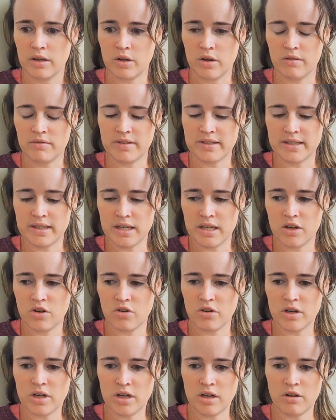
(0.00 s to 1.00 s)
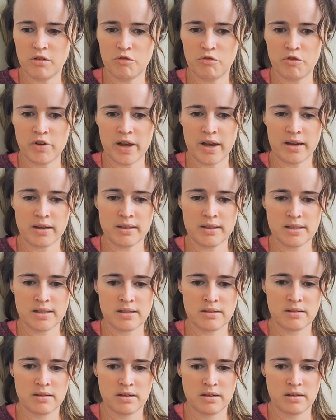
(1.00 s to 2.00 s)
you have these lingering
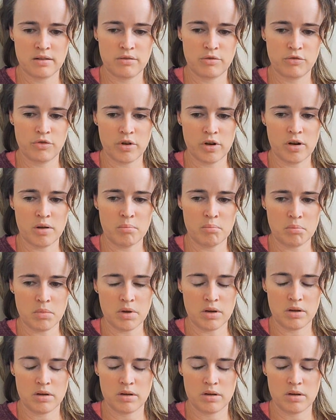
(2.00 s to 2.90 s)
effects from